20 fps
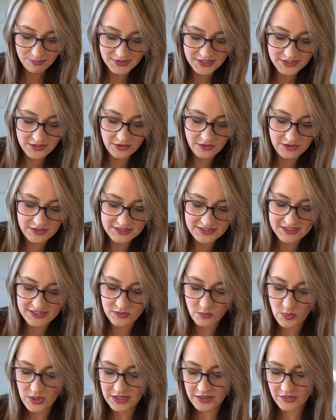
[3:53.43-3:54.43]
So this is a
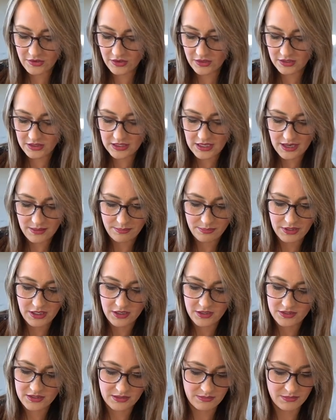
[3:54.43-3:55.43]
1/3 cup
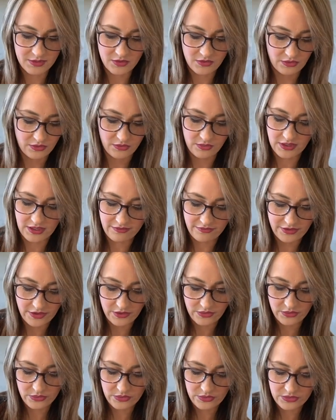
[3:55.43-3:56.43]
here, so I'm gonna do 3 of
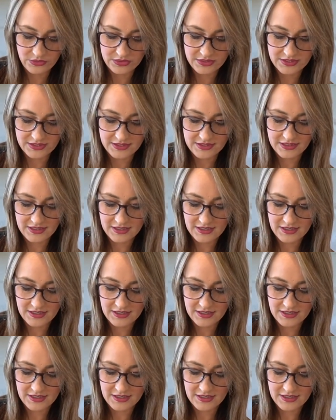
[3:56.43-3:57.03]
those.